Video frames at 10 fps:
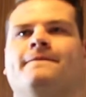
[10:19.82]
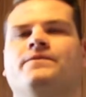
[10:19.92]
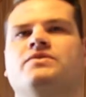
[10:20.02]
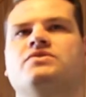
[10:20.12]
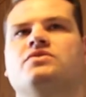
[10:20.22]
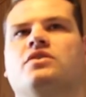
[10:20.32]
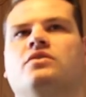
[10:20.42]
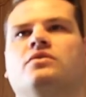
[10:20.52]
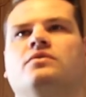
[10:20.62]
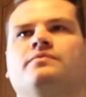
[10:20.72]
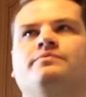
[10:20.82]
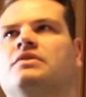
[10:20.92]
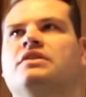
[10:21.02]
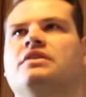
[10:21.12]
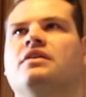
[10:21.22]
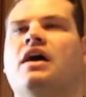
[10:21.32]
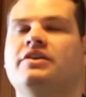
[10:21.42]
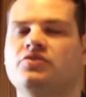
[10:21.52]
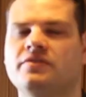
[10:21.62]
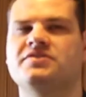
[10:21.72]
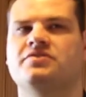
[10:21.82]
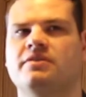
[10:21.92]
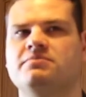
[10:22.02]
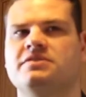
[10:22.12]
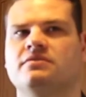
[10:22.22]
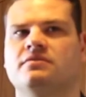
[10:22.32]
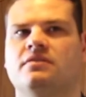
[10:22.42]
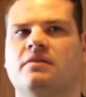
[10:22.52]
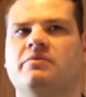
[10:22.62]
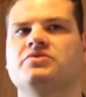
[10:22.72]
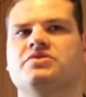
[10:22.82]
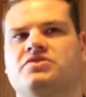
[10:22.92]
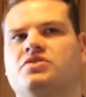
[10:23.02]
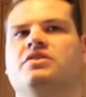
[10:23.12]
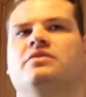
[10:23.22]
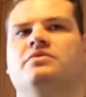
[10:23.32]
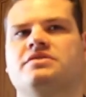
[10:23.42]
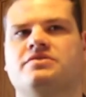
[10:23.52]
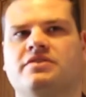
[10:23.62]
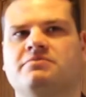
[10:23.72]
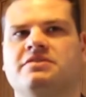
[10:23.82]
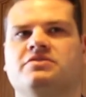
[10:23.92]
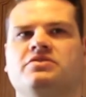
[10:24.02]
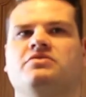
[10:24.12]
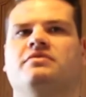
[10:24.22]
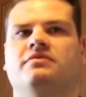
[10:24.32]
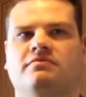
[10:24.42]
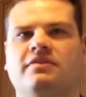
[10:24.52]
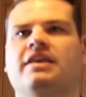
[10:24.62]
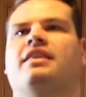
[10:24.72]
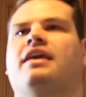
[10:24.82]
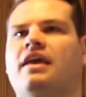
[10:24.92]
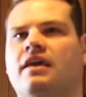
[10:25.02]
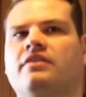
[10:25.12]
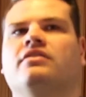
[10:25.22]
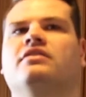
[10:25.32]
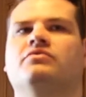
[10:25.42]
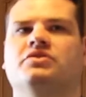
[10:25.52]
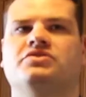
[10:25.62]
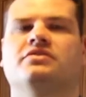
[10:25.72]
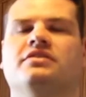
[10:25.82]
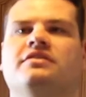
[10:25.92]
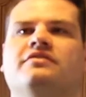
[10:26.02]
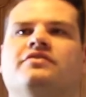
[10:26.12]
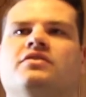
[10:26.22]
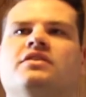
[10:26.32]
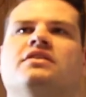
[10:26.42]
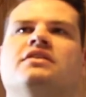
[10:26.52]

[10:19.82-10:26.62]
So I do have a script, and we usually start out with the script until you get the handle of what you're looking for.